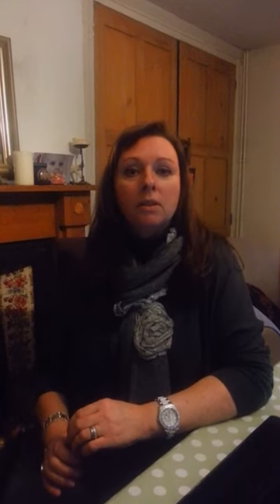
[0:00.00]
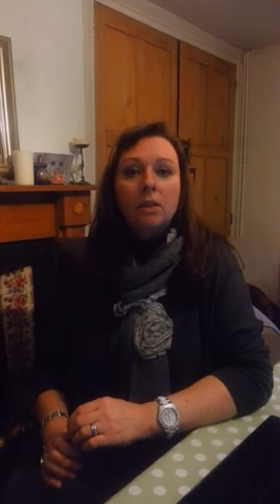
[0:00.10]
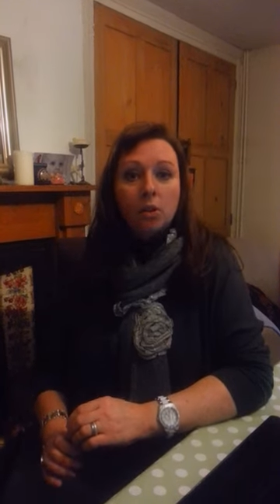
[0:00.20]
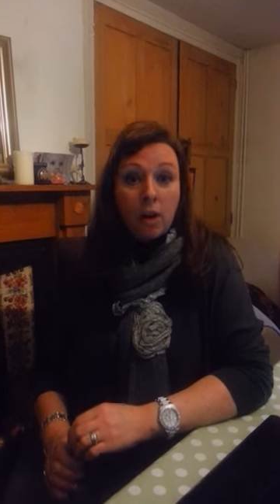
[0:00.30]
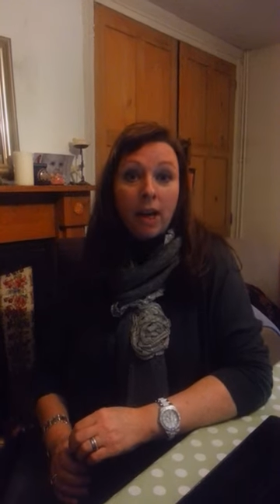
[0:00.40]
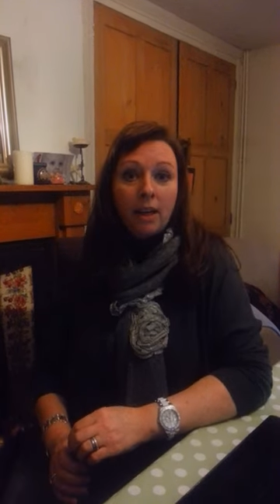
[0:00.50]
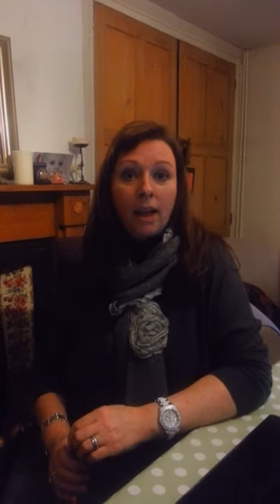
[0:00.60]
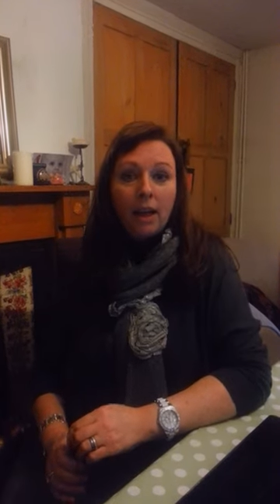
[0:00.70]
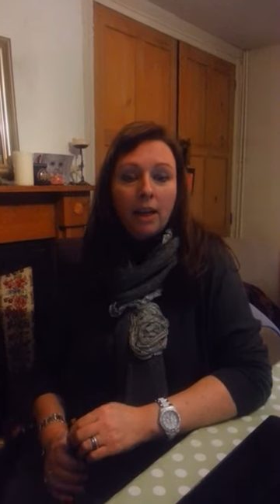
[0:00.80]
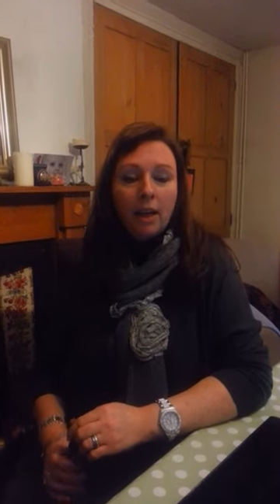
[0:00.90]
the
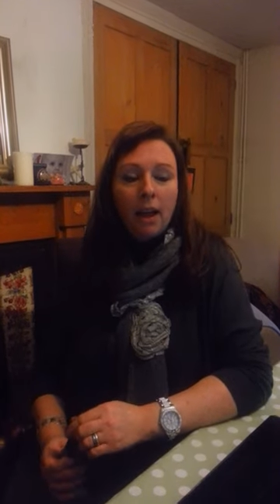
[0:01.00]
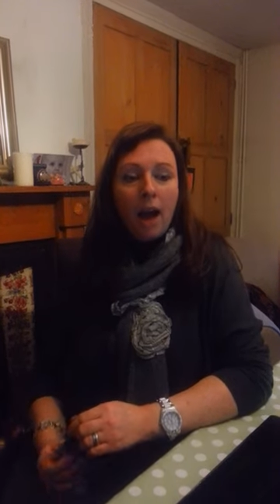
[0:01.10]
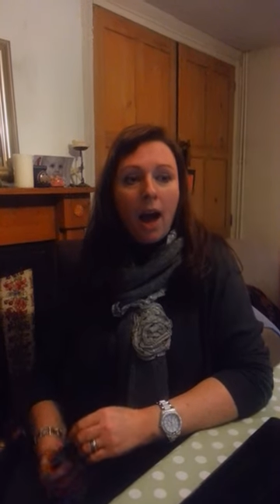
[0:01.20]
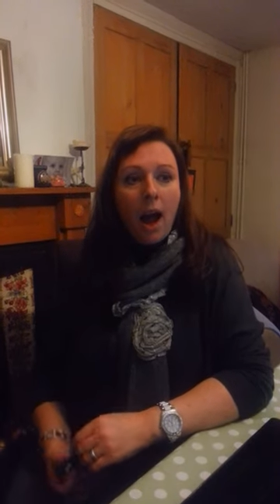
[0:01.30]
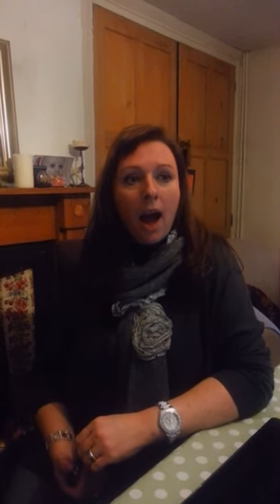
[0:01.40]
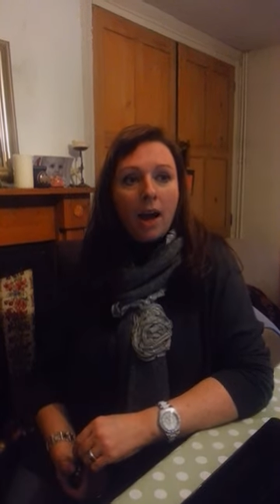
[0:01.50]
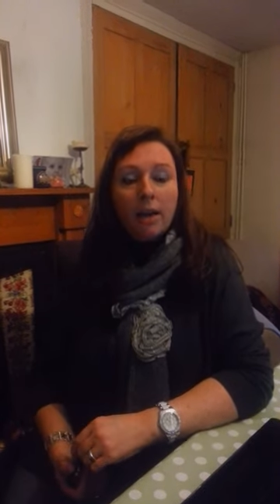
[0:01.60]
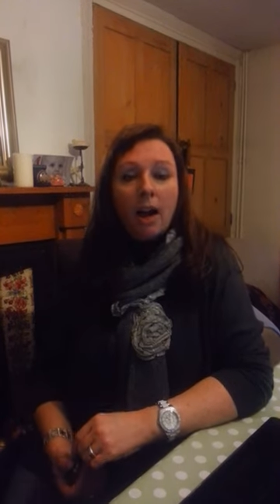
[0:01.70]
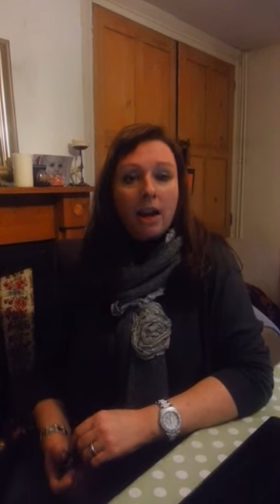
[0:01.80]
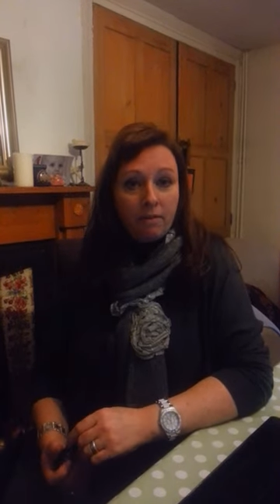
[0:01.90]
training,
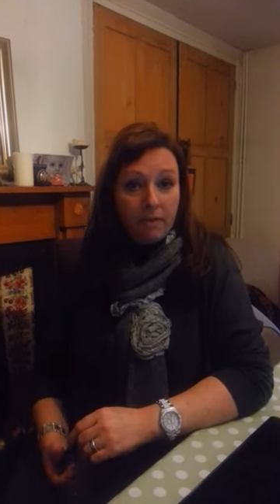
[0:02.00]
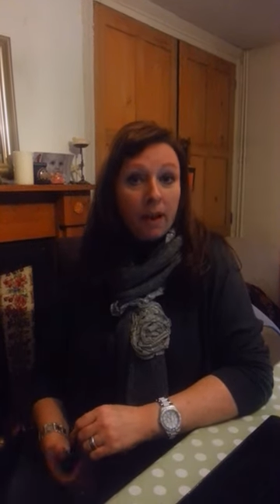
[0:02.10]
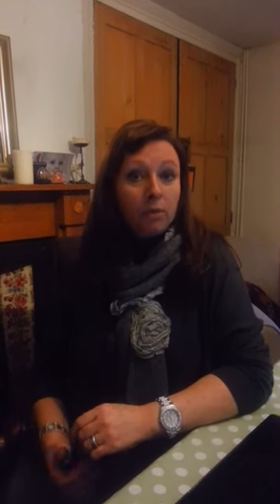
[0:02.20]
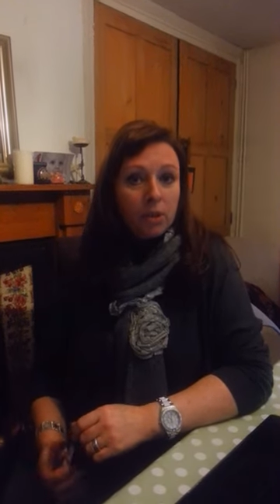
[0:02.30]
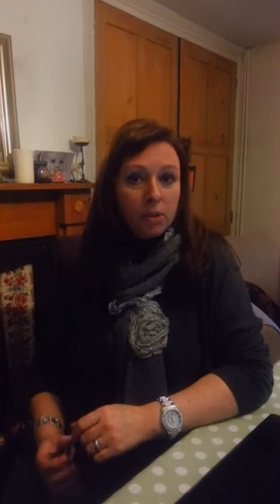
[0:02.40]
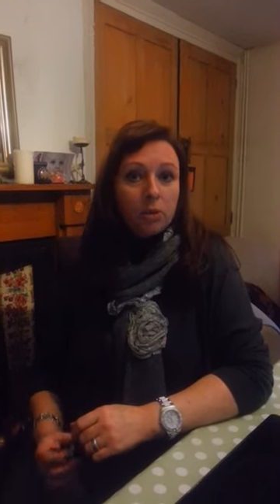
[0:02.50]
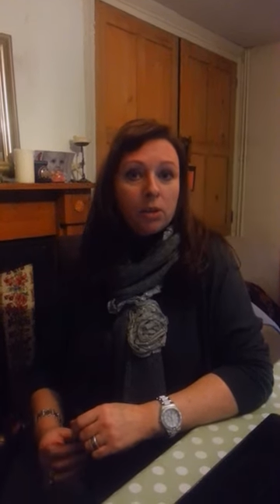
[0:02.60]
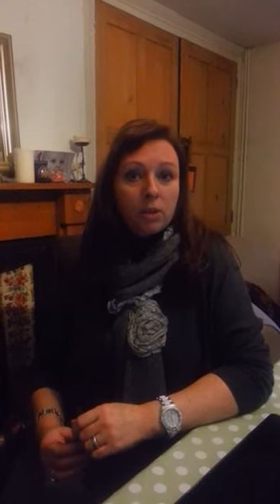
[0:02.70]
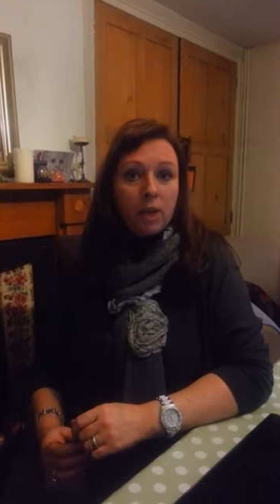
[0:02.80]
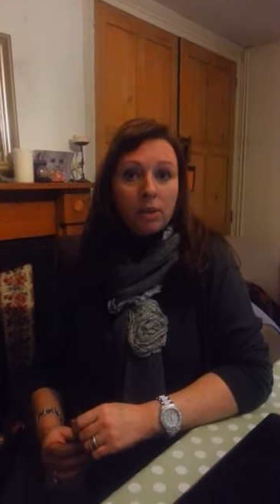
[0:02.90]
and I have found
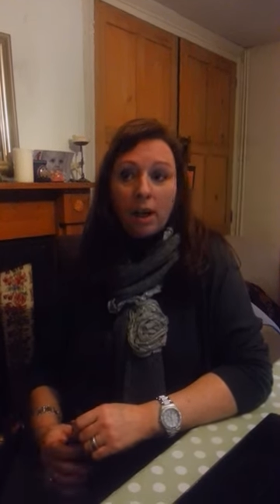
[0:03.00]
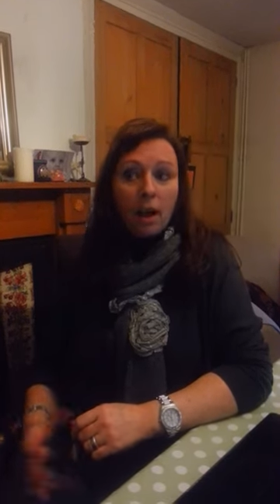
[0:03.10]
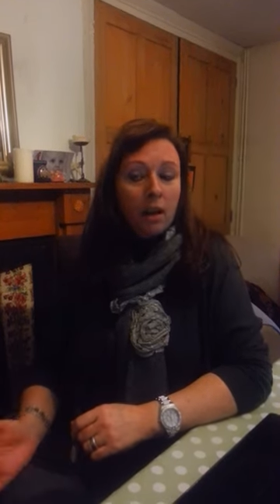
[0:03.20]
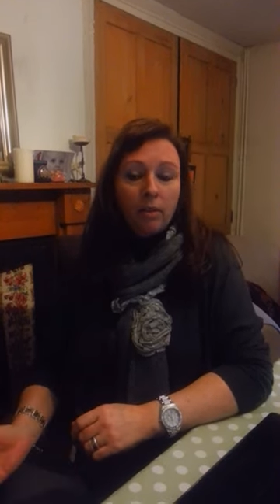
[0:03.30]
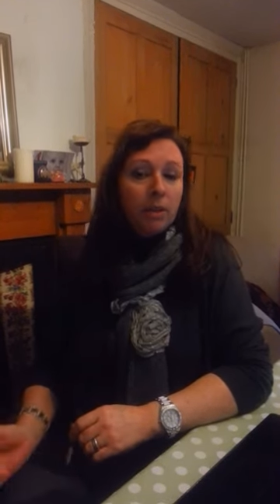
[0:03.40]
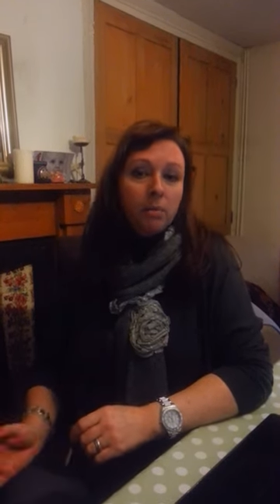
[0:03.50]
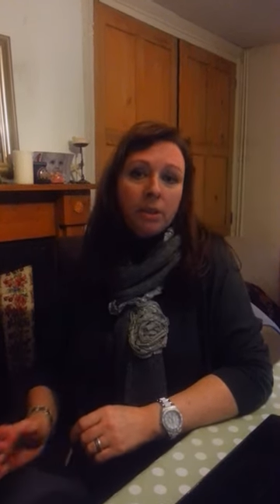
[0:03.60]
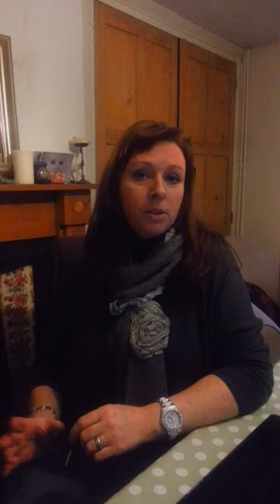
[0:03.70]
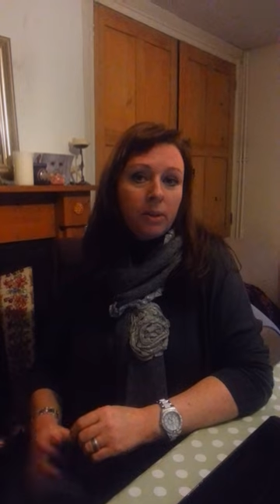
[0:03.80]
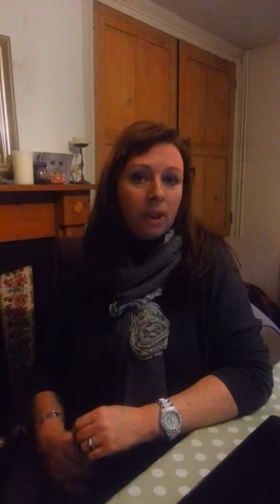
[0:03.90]
results straight away, and I've only
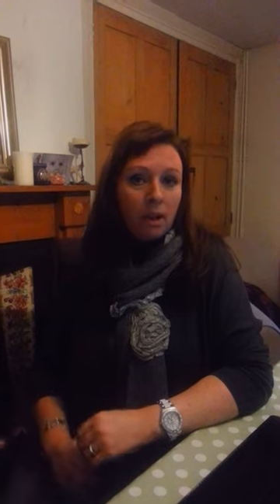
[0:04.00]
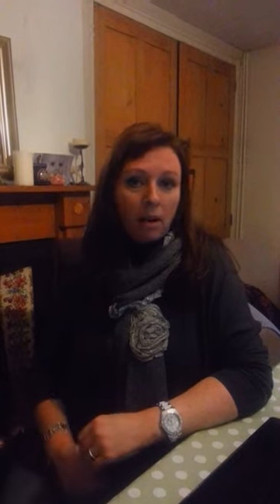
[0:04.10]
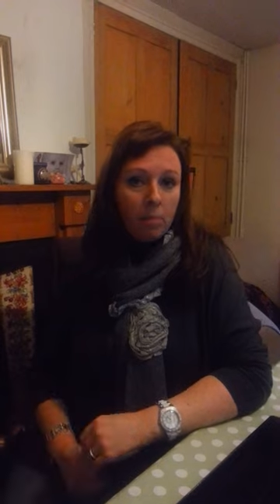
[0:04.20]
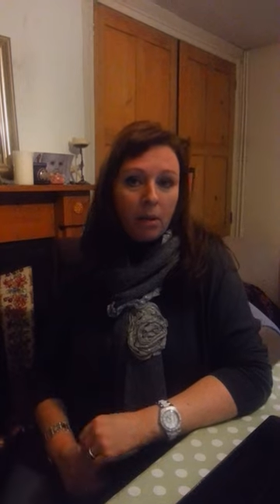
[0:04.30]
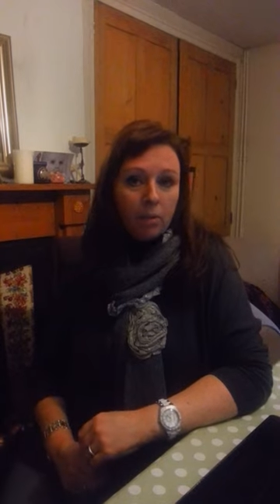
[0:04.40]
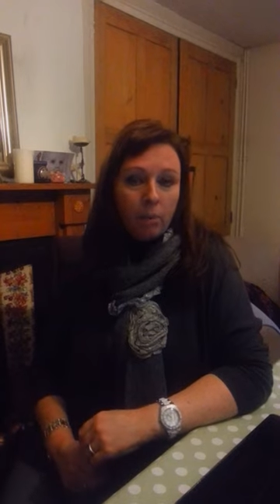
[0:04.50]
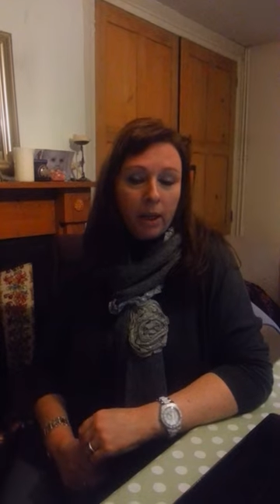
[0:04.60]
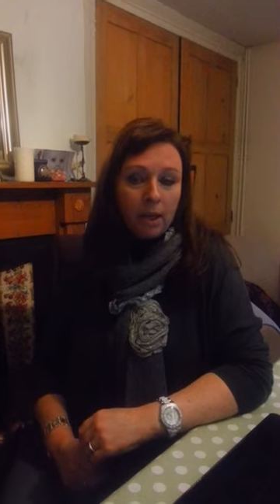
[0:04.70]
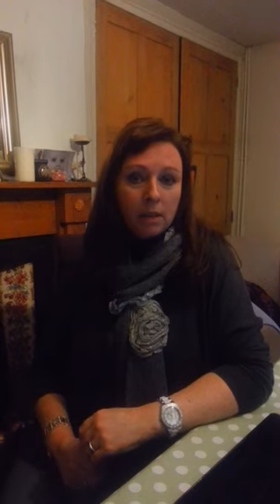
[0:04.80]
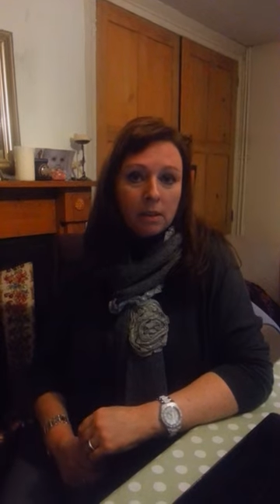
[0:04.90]
been doing it a couple of
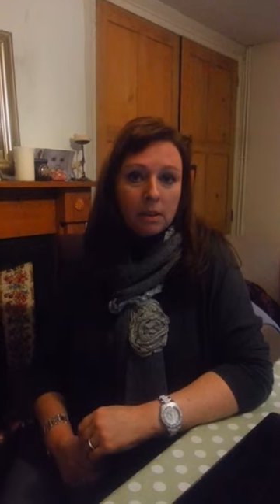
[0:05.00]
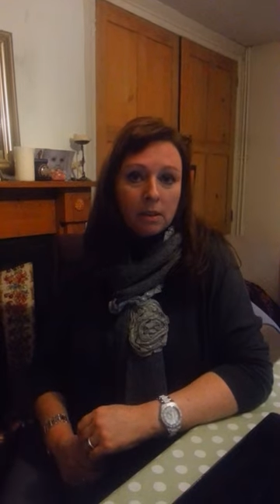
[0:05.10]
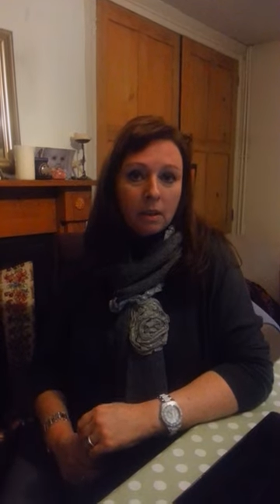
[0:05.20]
weeks.